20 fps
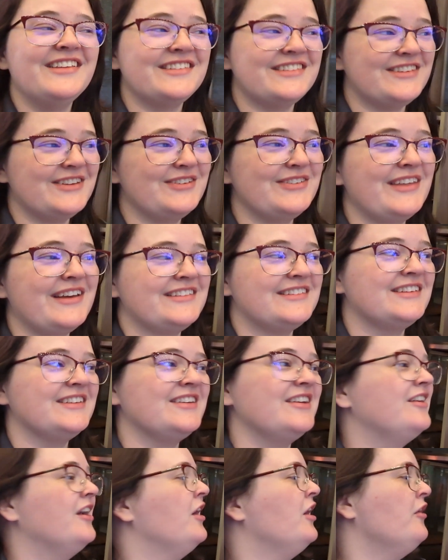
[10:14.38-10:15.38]
so that's
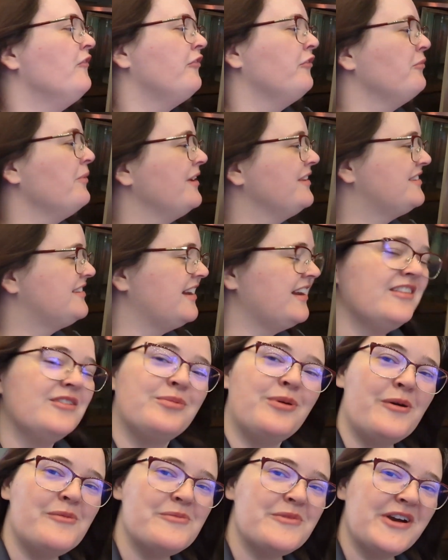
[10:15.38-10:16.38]
it for my stay at the
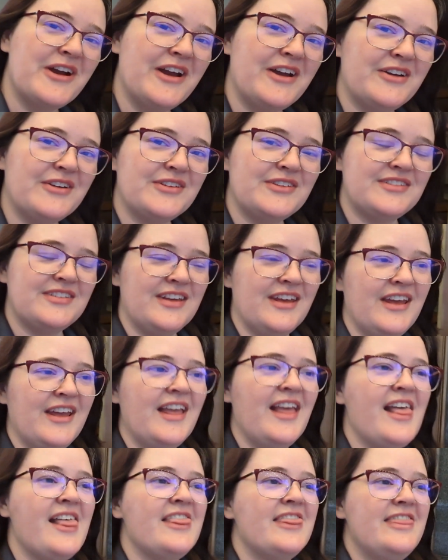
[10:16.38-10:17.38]
Palmer House.
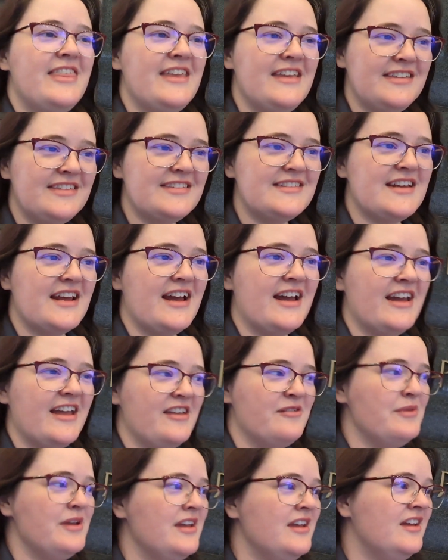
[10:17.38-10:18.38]
This
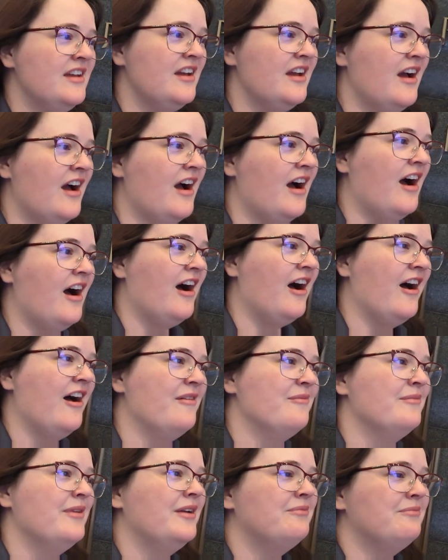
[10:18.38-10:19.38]
time, uh,
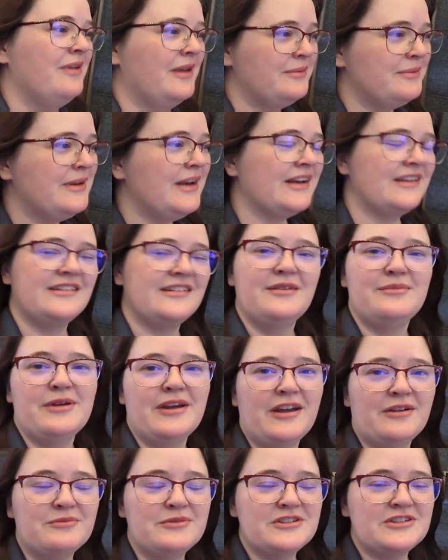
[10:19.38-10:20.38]
maybe next time I
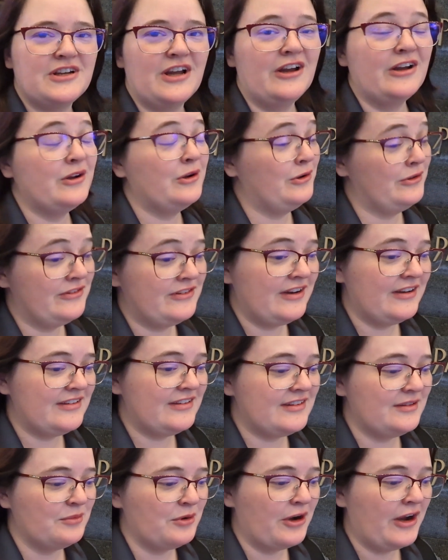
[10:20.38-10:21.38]
come to Chicago, I'll stay
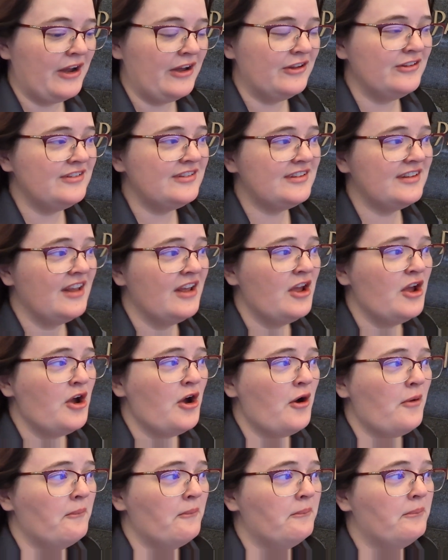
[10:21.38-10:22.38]
somewhere else.
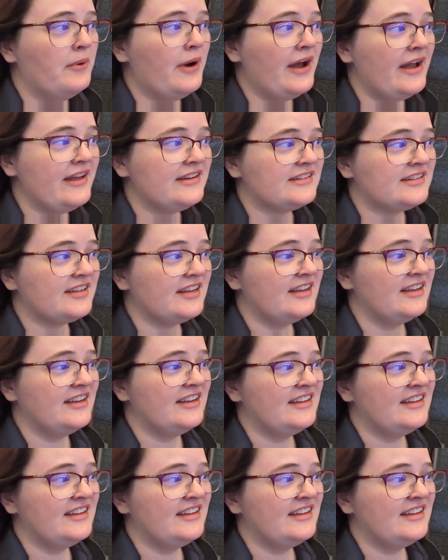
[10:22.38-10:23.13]
But